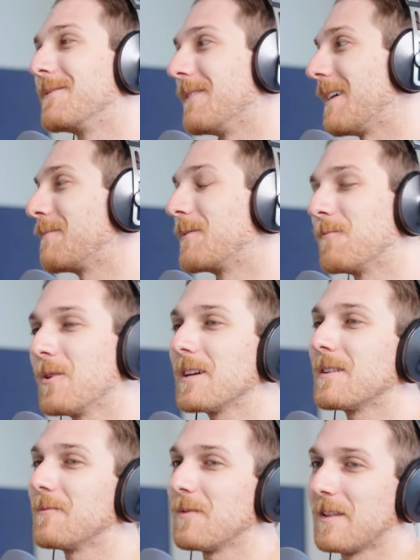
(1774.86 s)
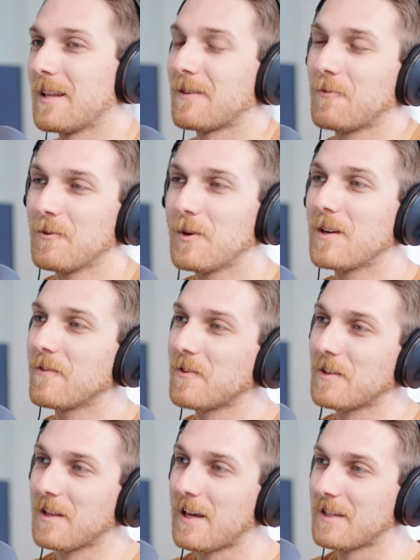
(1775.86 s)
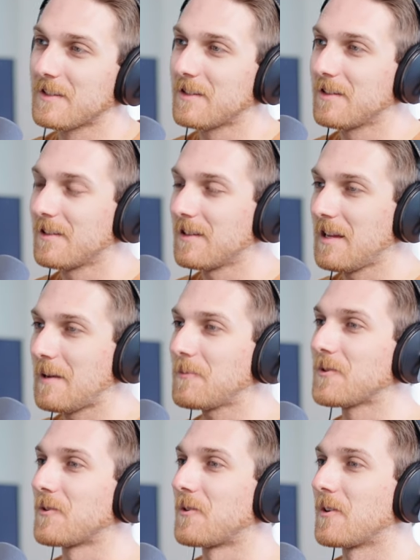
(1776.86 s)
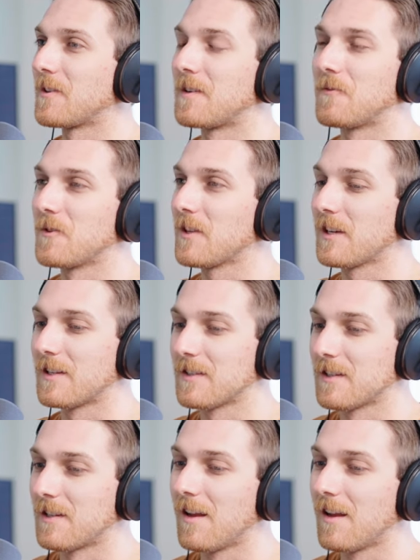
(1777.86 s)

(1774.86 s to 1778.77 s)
I mean, what like we went over in the last episode all the different things, and